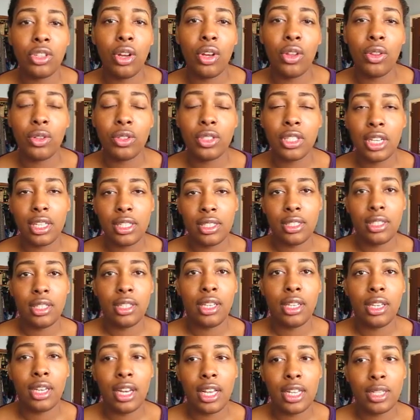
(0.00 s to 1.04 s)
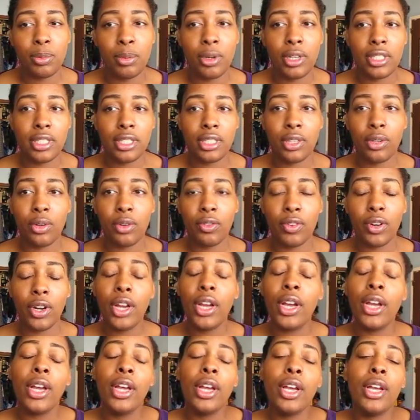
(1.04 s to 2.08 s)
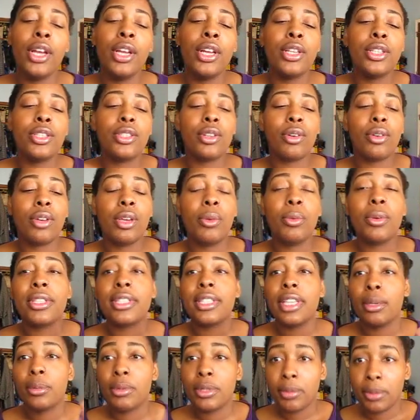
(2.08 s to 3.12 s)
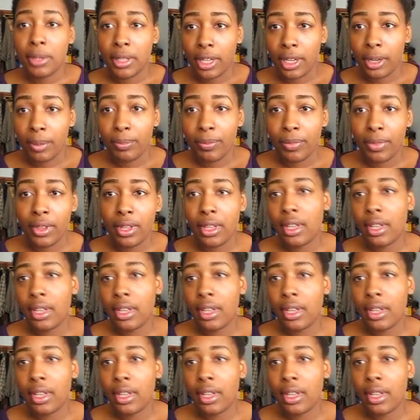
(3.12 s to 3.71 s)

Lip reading: All those cases it has precedent over. So he wasn't able to be there.